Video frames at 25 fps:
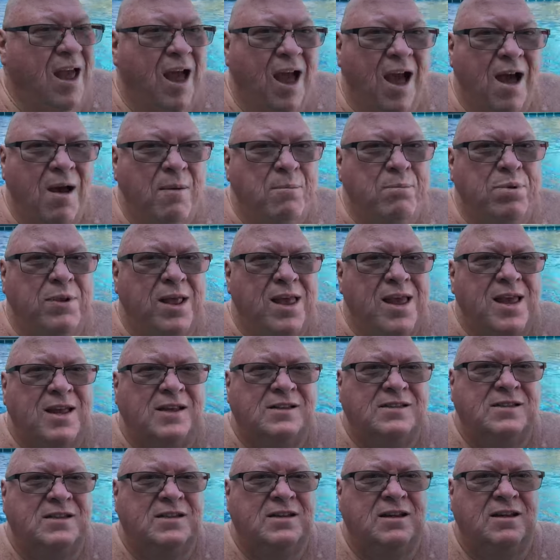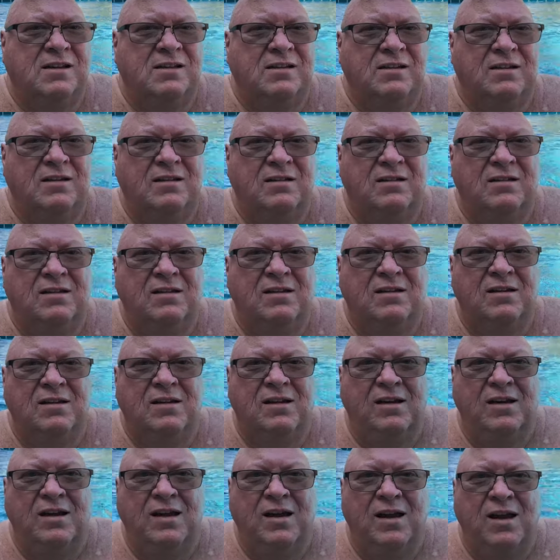I'm blessed.
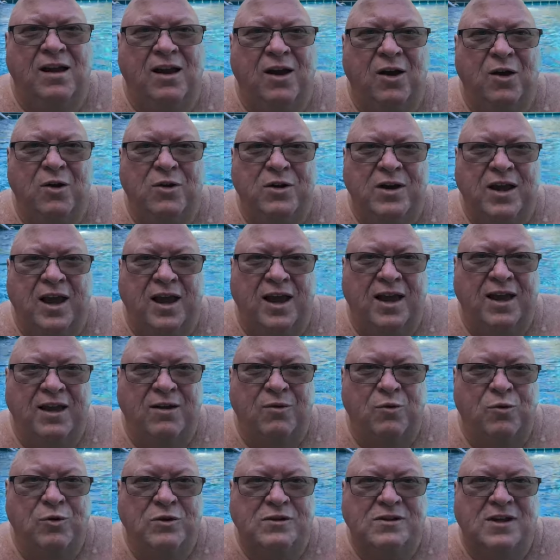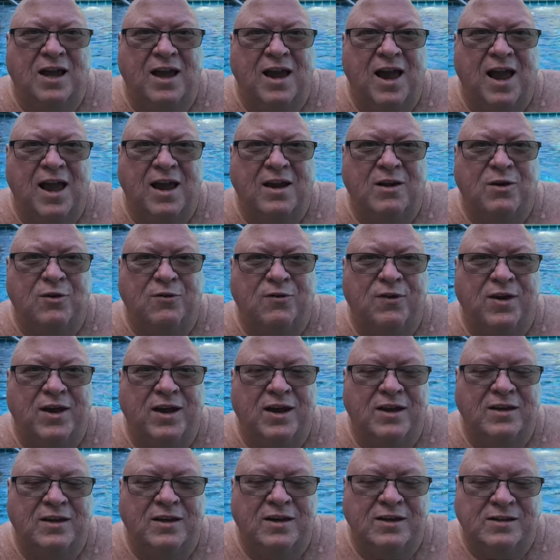Okay, was I
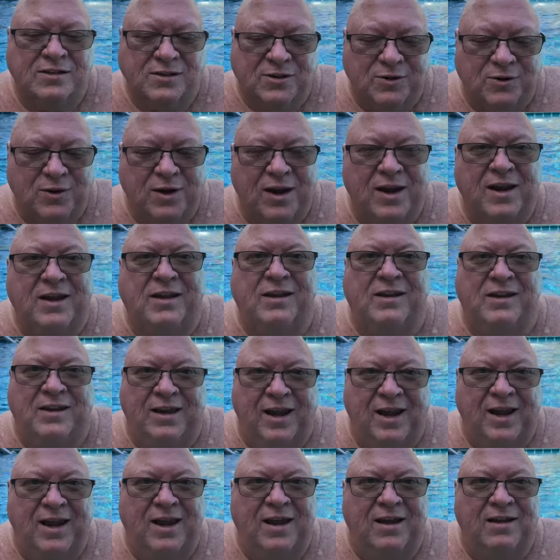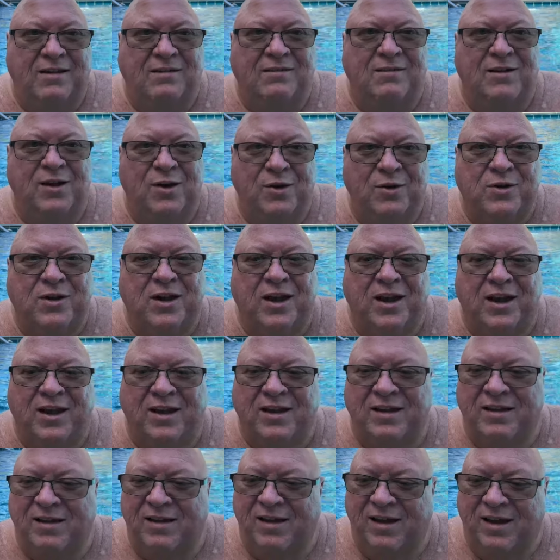aggravated yesterday? Yeah,
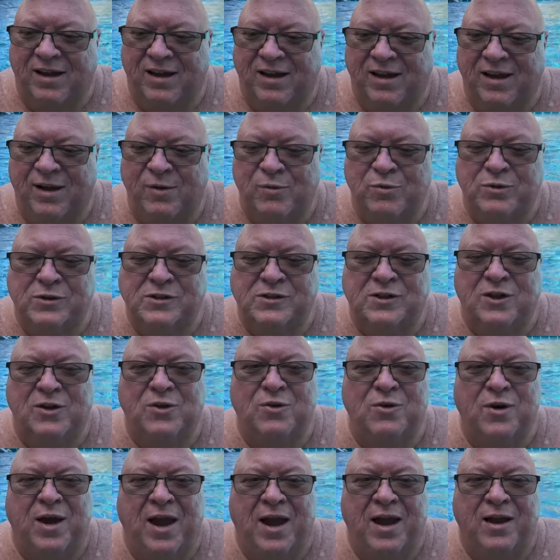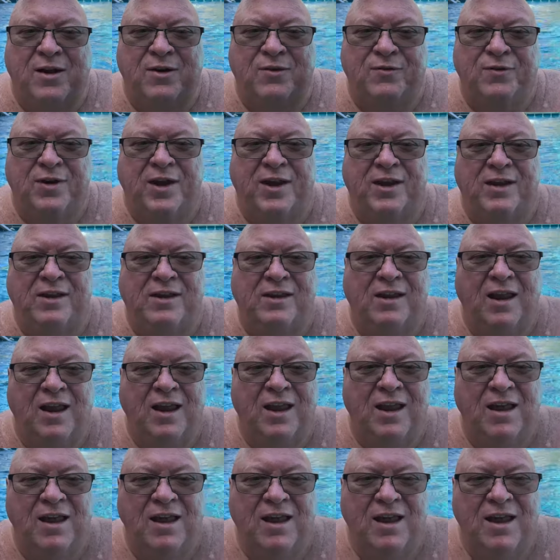okay. It was a little aggravating.
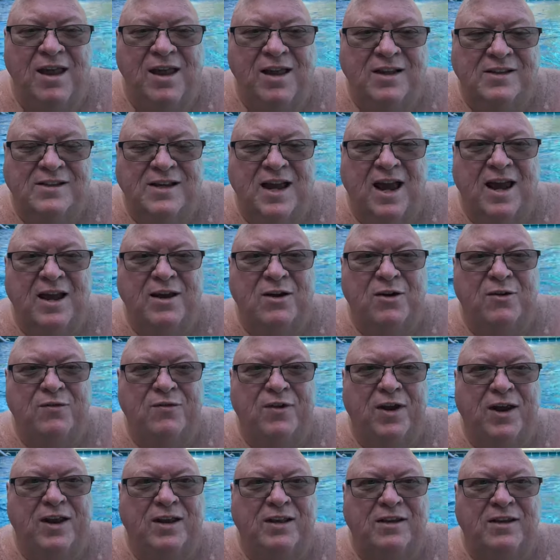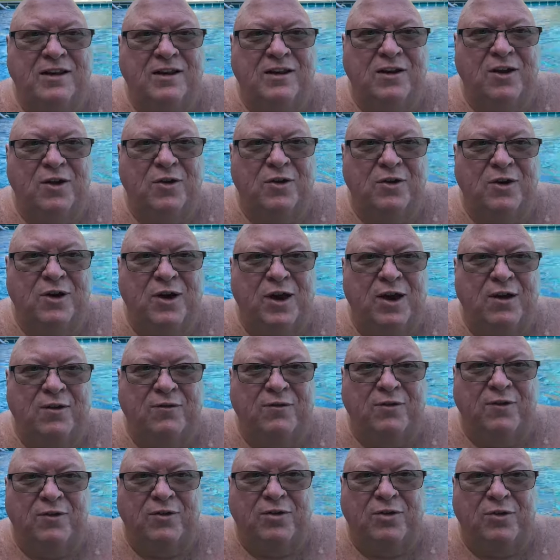It's aggravating to know you have
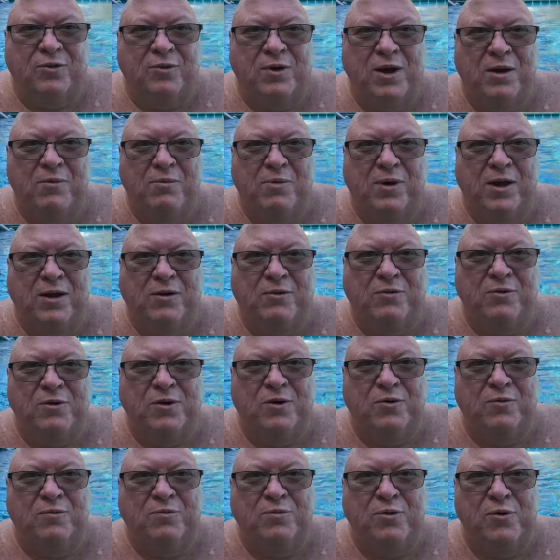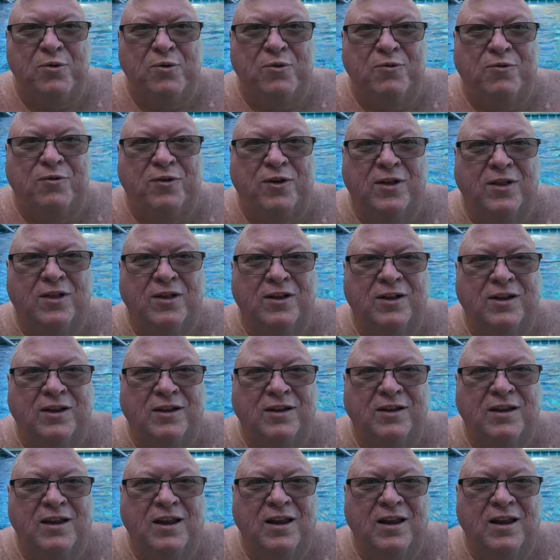a 3-bedroom pool villa and